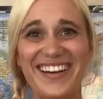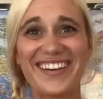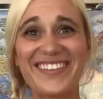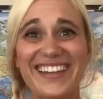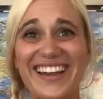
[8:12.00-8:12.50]

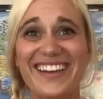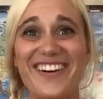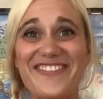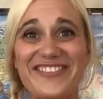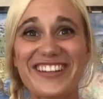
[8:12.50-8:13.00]
Okay,
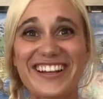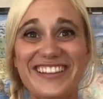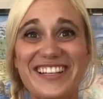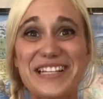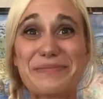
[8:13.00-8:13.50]
hopefully
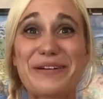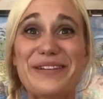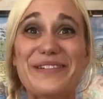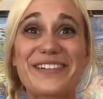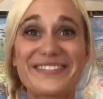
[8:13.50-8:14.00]
at this
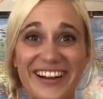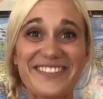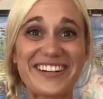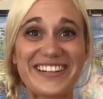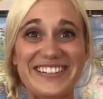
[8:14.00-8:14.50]
point you are
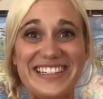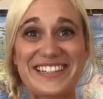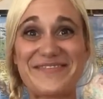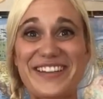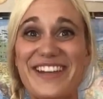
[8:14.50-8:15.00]
right where you need
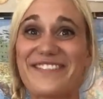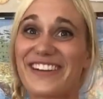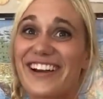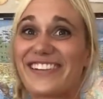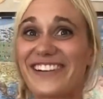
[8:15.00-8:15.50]
to be,
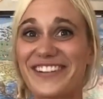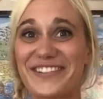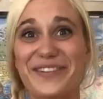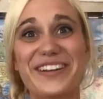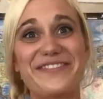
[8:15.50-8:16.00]
right
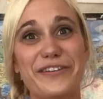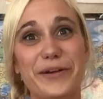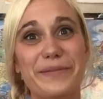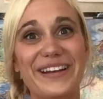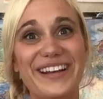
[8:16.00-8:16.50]
around
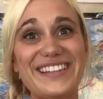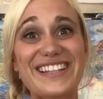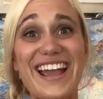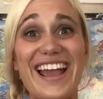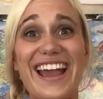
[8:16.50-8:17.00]
24 minutes,
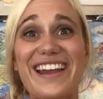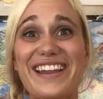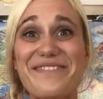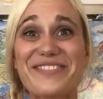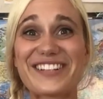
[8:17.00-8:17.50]
and
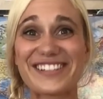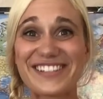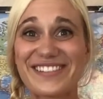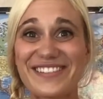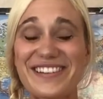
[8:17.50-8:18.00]
that brings
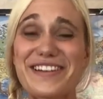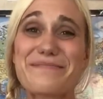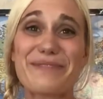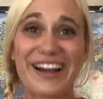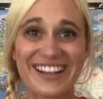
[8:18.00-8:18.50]
us to the
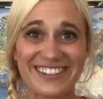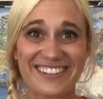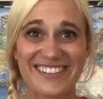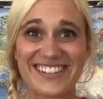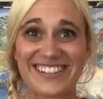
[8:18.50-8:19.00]
goodbye
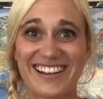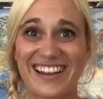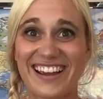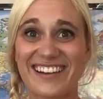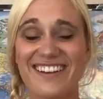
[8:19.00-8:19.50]
song
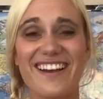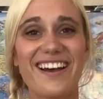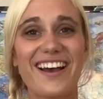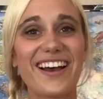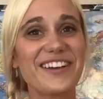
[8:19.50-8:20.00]
slide.
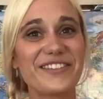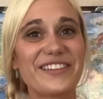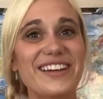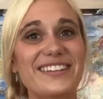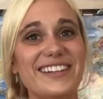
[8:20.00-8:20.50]
I do
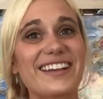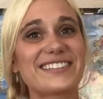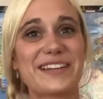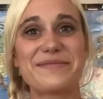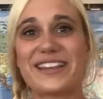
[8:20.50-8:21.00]
the
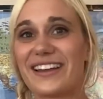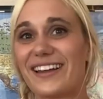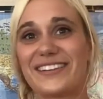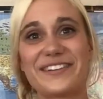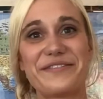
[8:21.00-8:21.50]
exact same thing
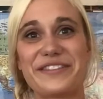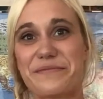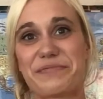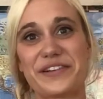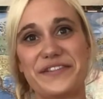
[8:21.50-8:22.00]
I did with
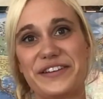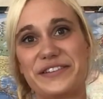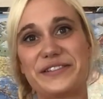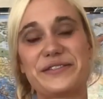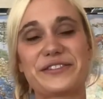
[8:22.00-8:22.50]
the
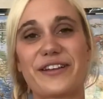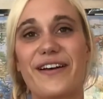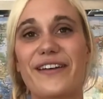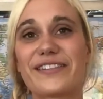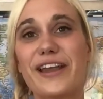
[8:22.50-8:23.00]
previous two
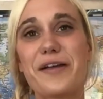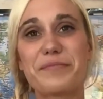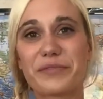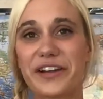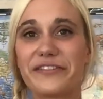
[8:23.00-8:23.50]
songs,
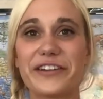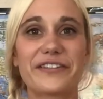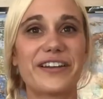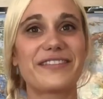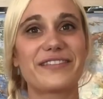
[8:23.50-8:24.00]
briefly
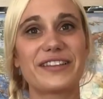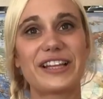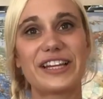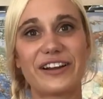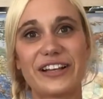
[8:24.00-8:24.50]
run through
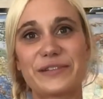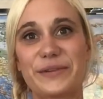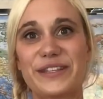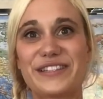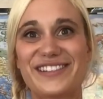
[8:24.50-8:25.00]
the lyrics
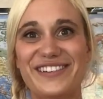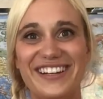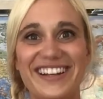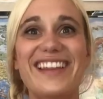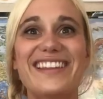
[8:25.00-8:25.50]
with the
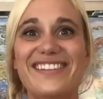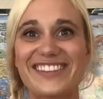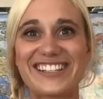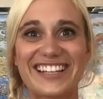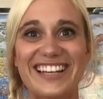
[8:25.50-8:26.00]
student, and then
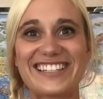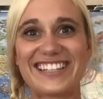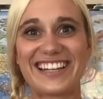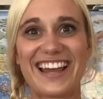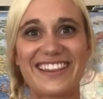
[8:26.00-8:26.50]
we sing it
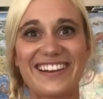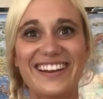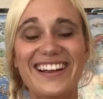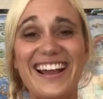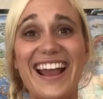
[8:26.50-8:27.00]
together.